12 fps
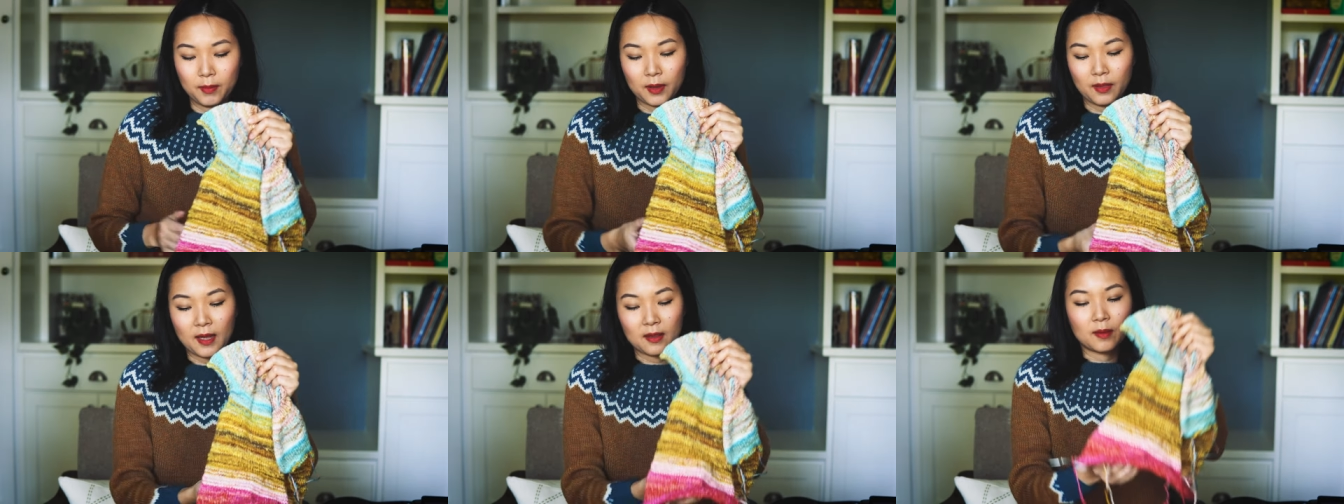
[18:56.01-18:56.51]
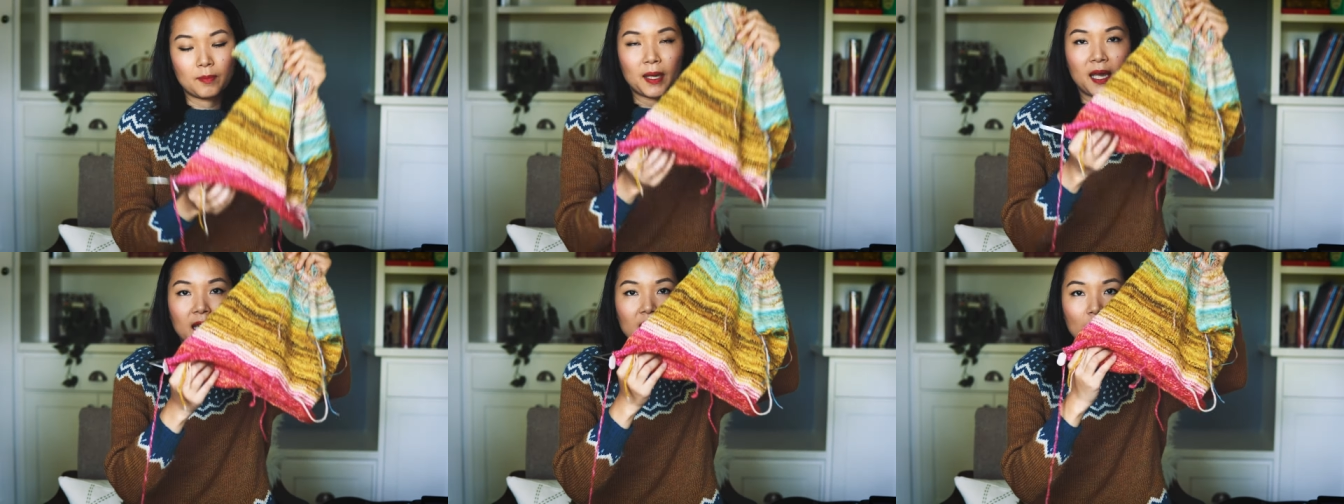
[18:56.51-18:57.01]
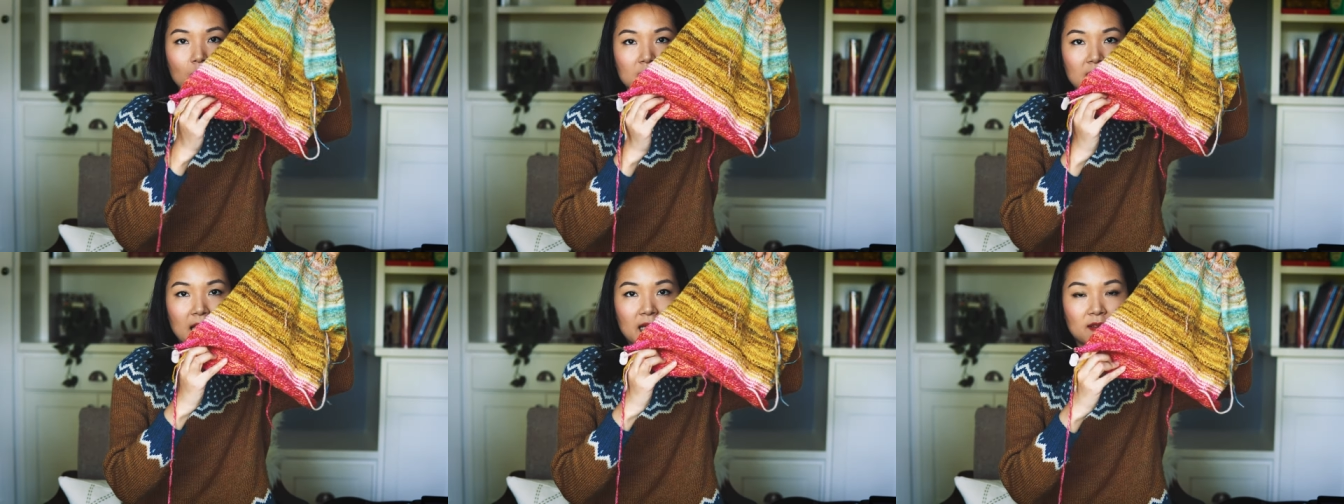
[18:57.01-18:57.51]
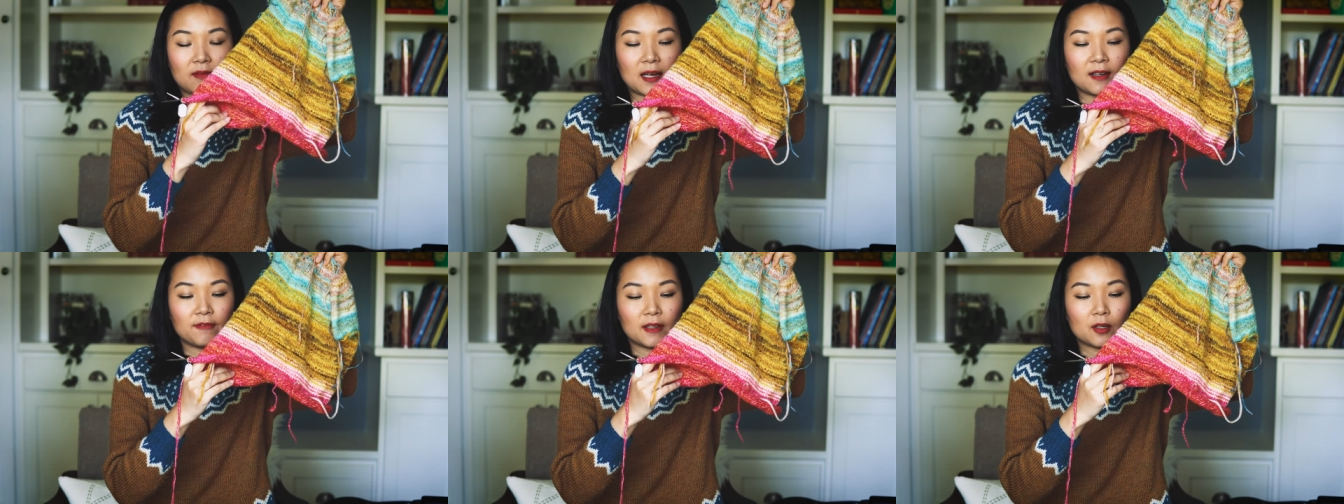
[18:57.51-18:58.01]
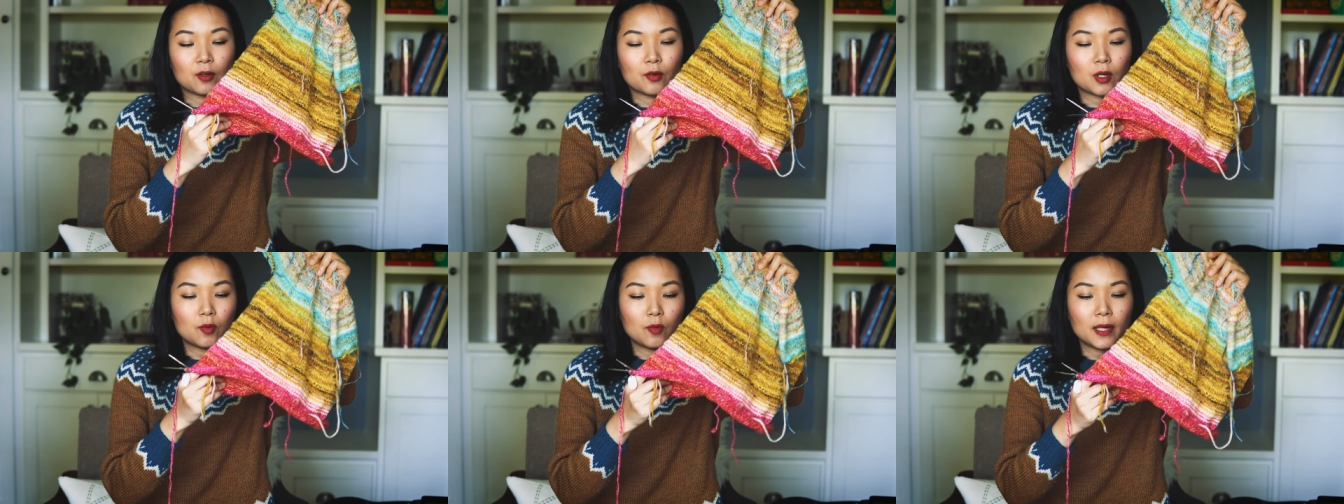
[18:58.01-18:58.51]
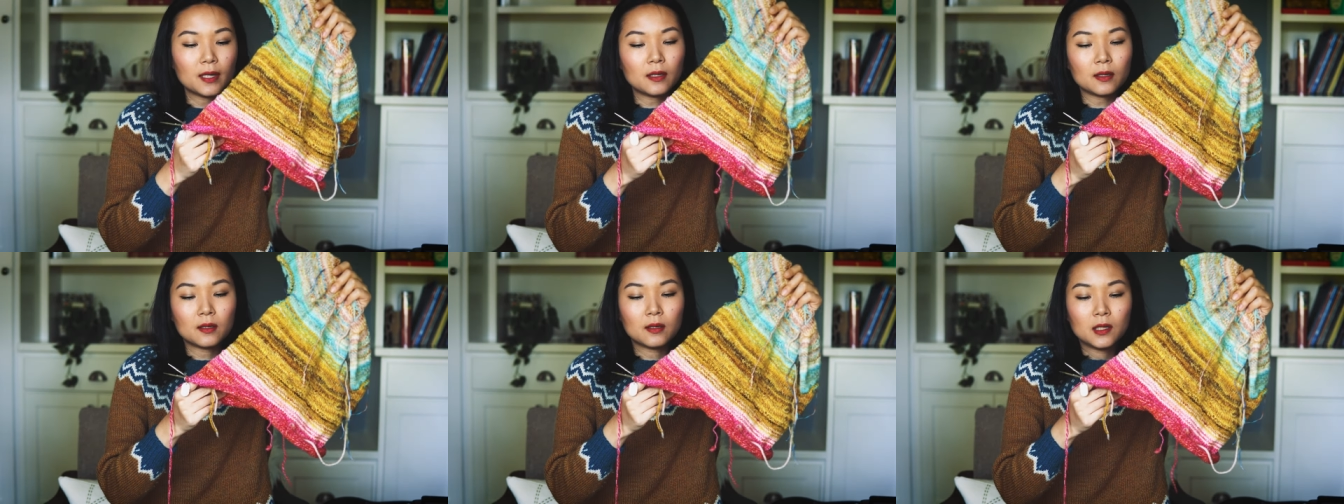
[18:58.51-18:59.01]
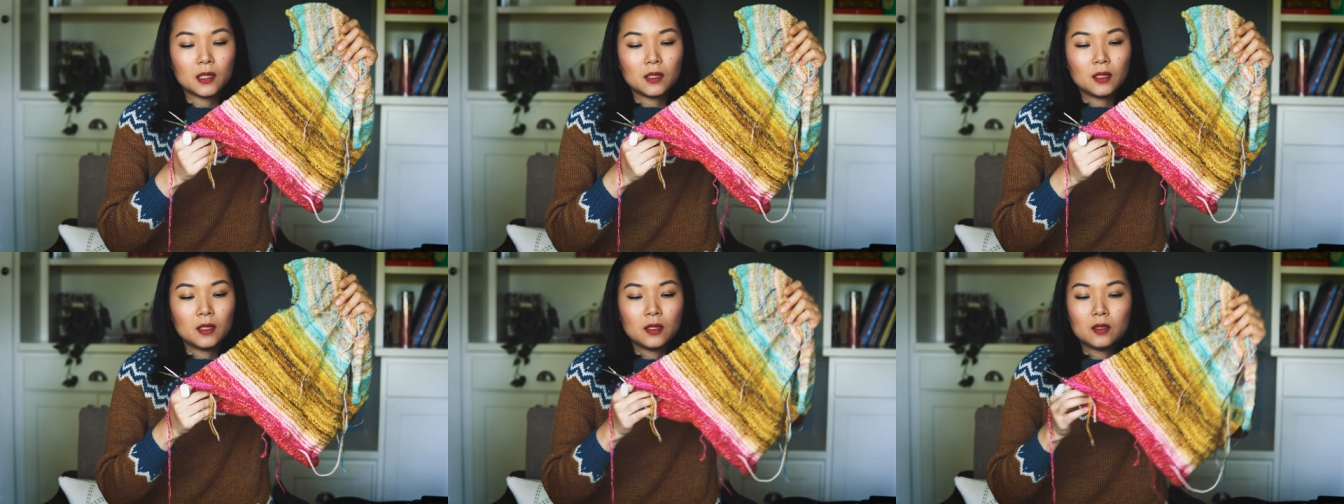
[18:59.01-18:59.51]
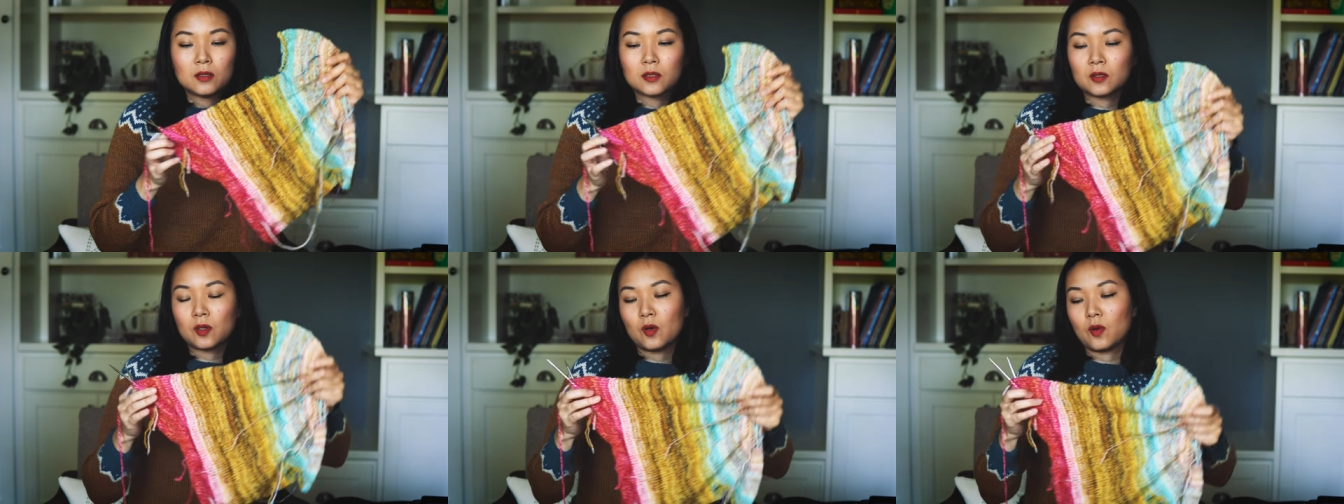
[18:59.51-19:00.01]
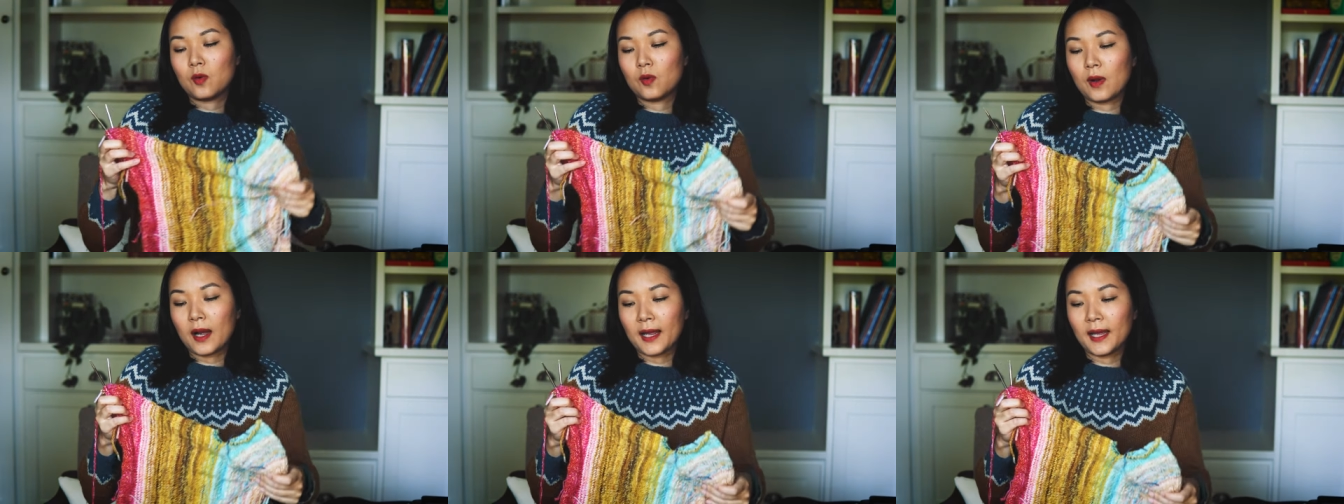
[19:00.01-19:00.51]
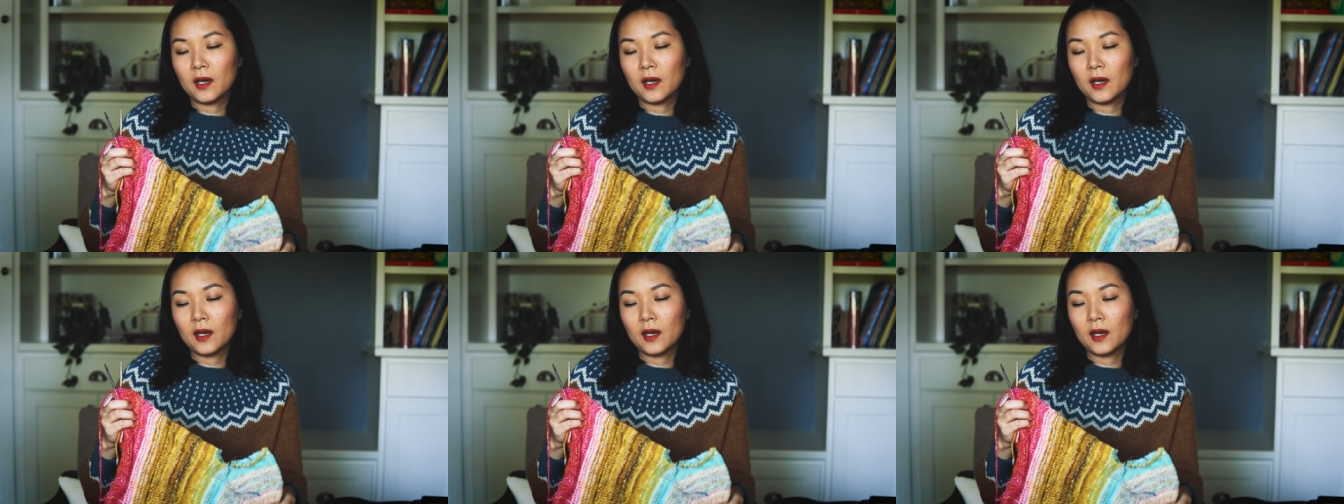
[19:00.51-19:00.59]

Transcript: But then the pink was kind of like a fingering weight. So I